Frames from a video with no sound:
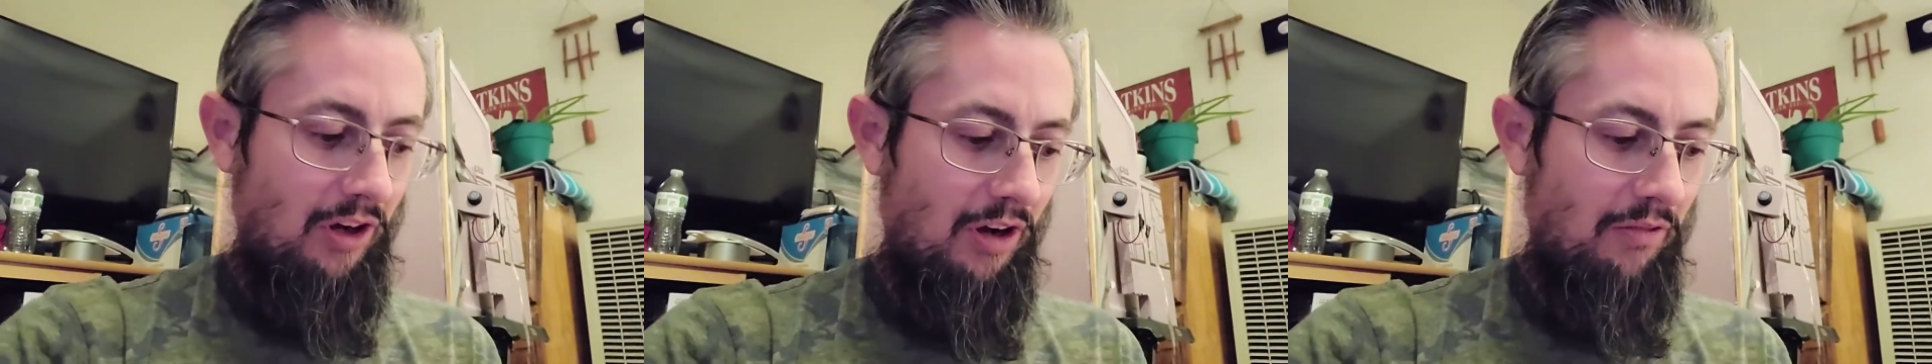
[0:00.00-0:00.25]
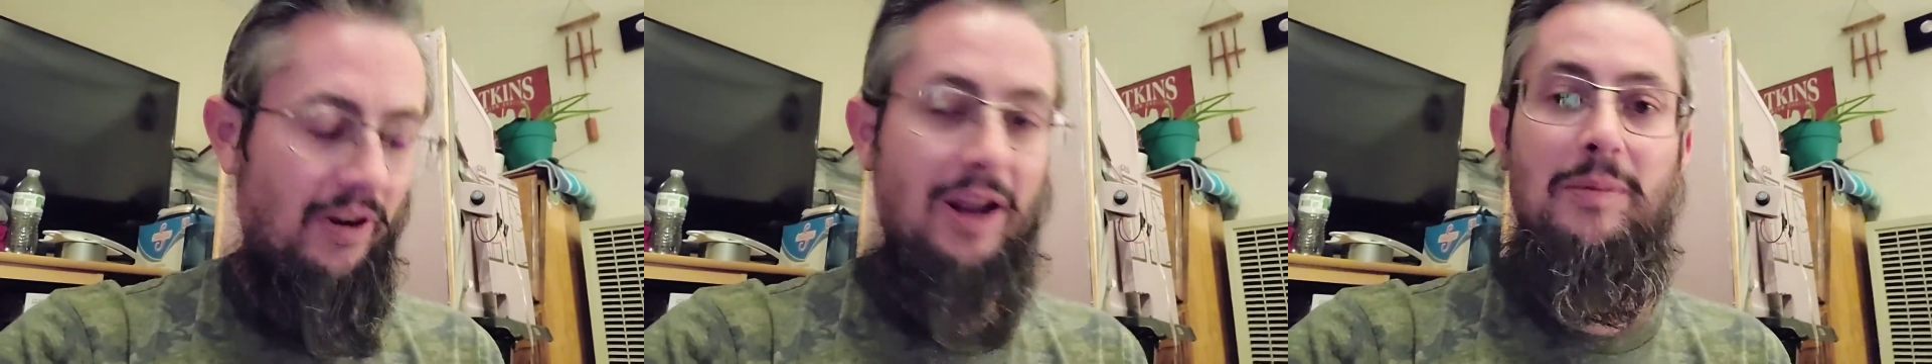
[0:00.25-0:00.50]

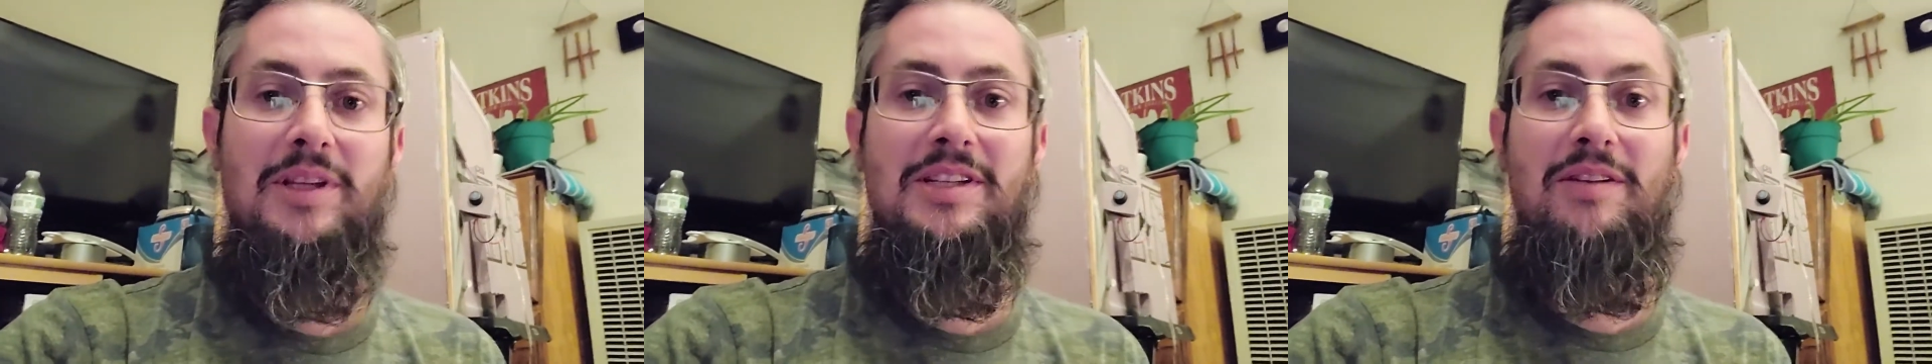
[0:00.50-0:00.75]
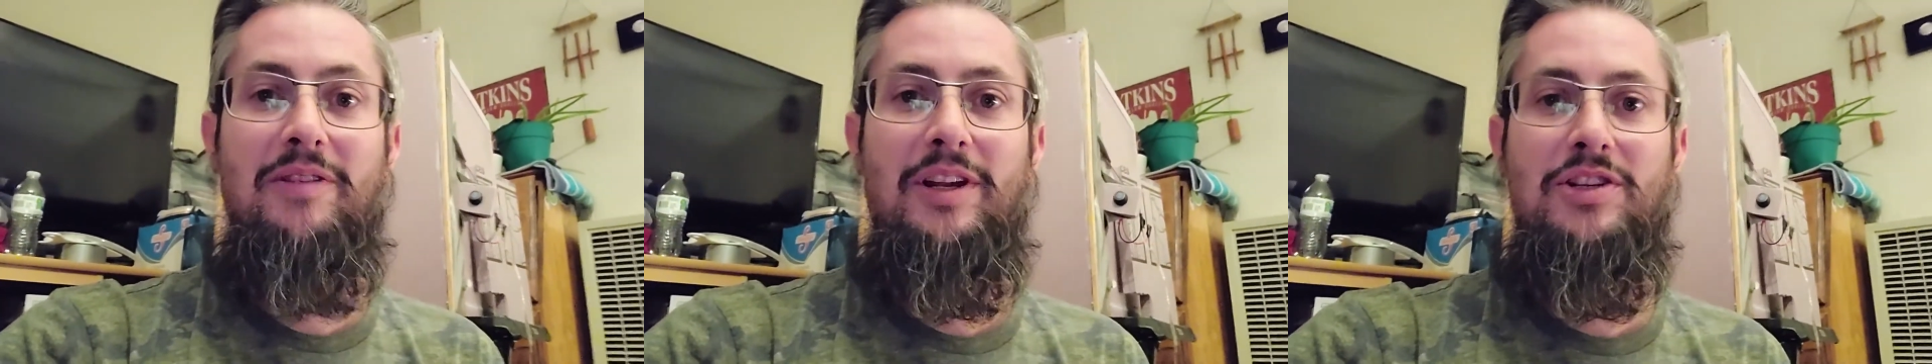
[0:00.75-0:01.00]
our family's
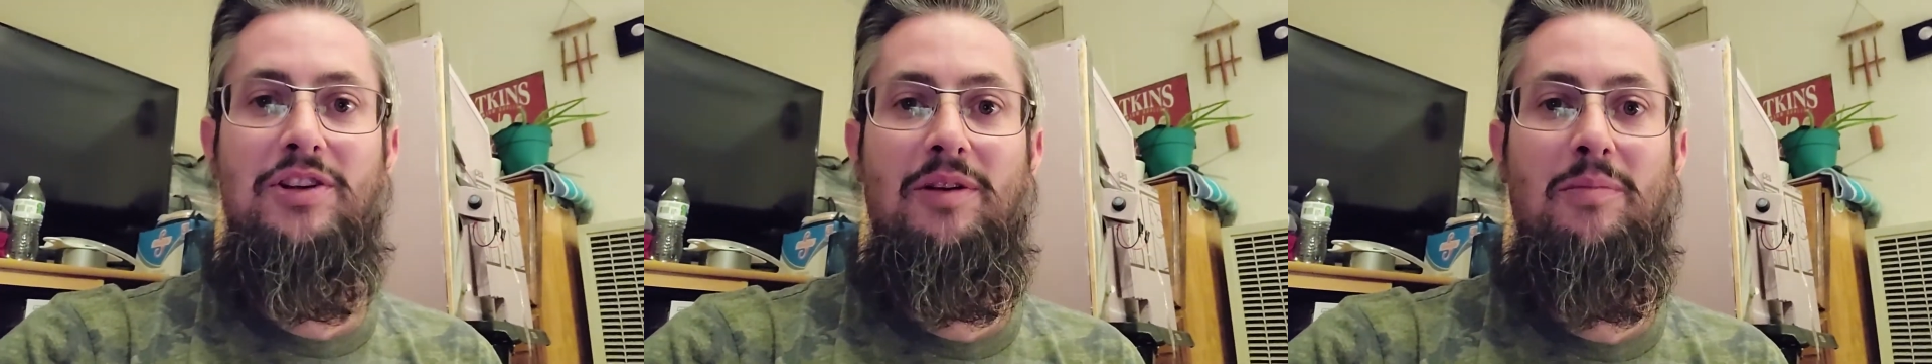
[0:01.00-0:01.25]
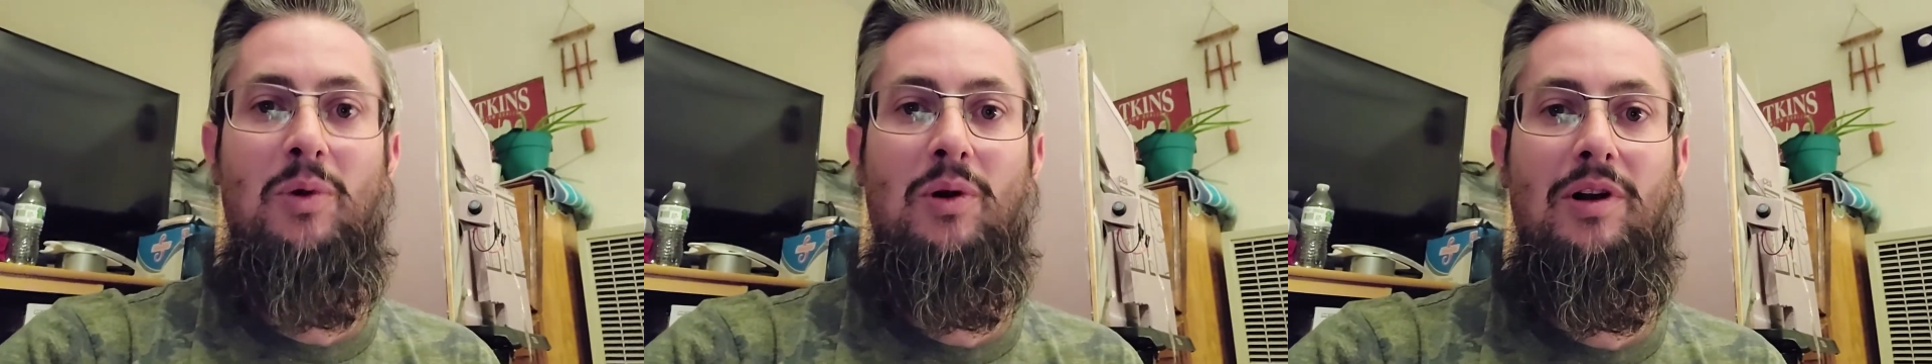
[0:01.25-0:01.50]
adventure
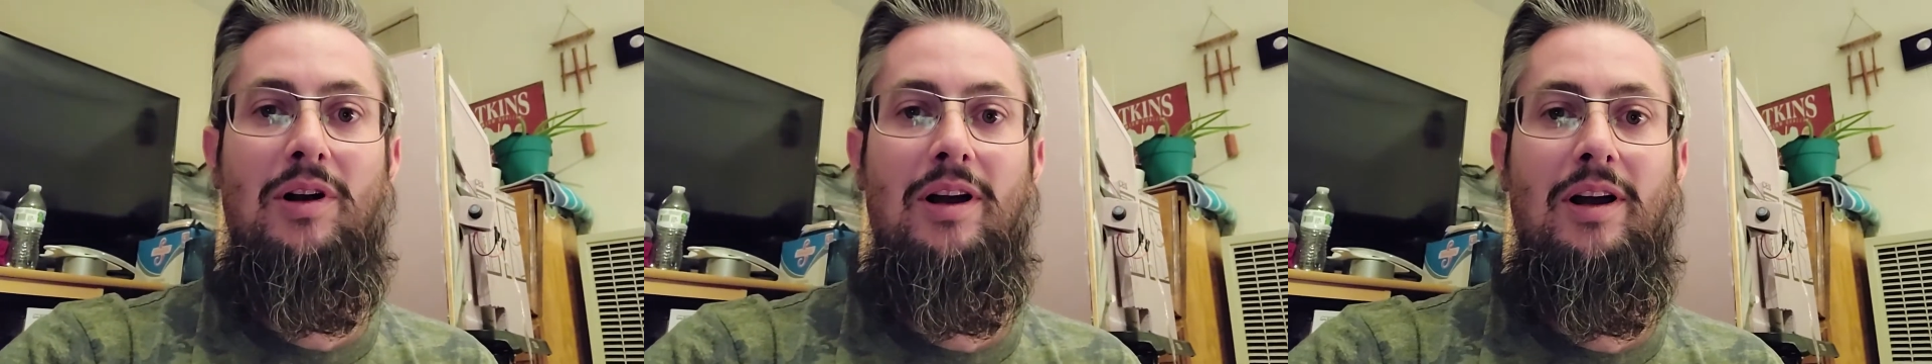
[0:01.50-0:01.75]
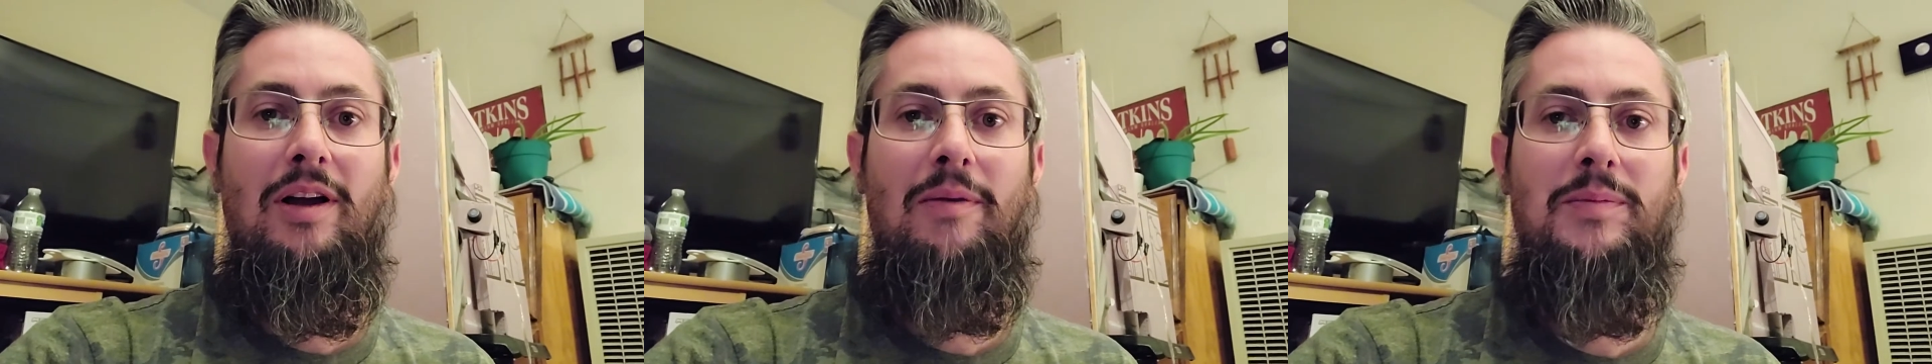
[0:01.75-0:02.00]
and more
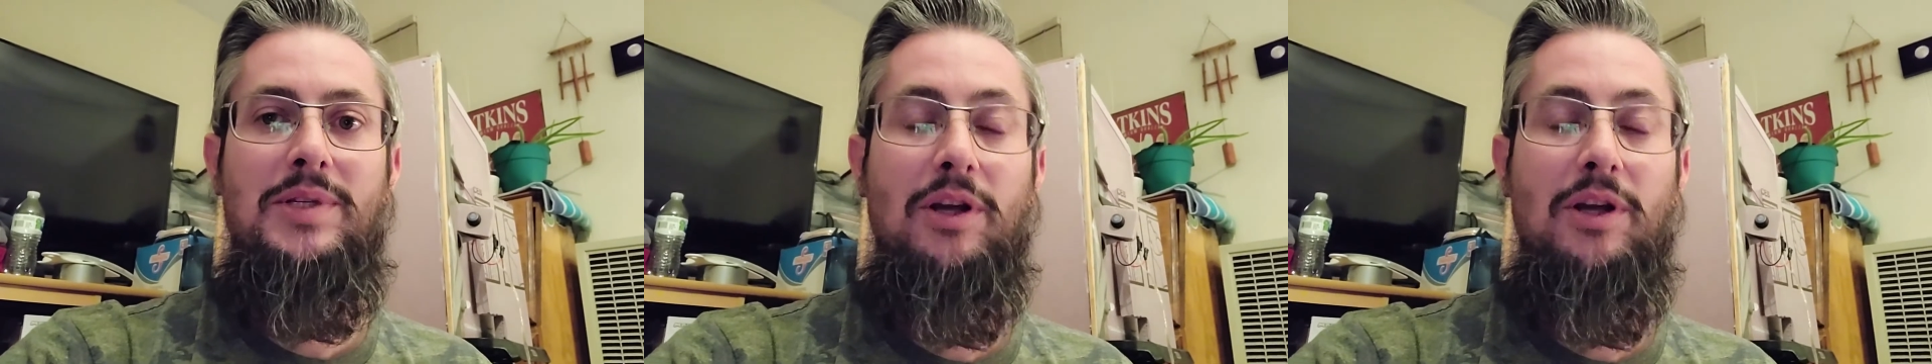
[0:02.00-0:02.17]
um,